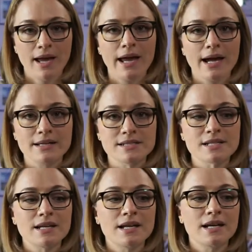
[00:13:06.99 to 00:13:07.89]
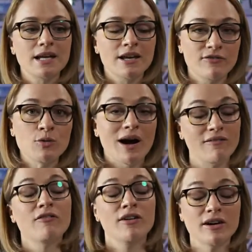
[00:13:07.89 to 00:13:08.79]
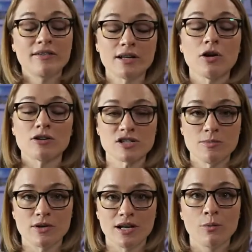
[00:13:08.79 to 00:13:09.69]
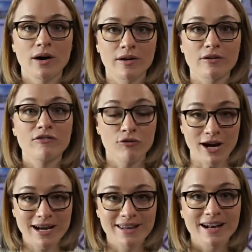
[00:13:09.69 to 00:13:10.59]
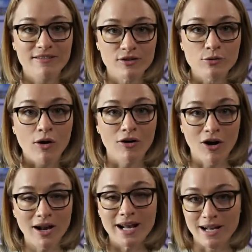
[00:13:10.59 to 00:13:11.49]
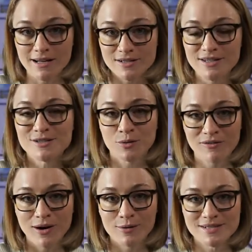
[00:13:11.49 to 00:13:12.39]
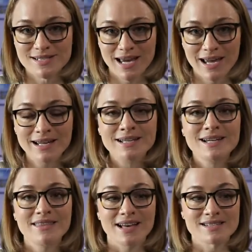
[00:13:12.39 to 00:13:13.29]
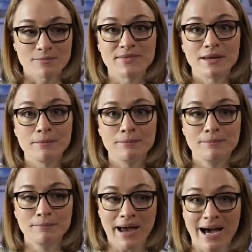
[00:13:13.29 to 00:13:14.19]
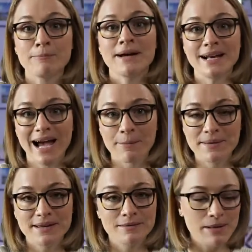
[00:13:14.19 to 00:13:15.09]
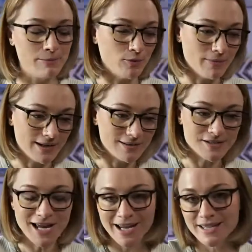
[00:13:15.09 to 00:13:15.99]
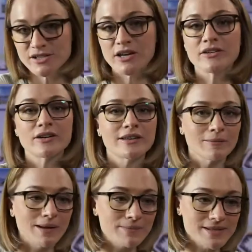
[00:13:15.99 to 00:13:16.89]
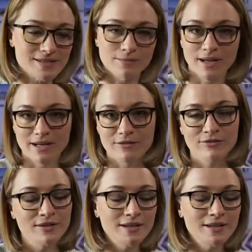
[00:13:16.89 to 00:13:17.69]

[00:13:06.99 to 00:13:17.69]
And if you have a very large community where you're afraid that if you are not in it 24 hours a day, that something bad might happen, people might attack each other, there might be some kind of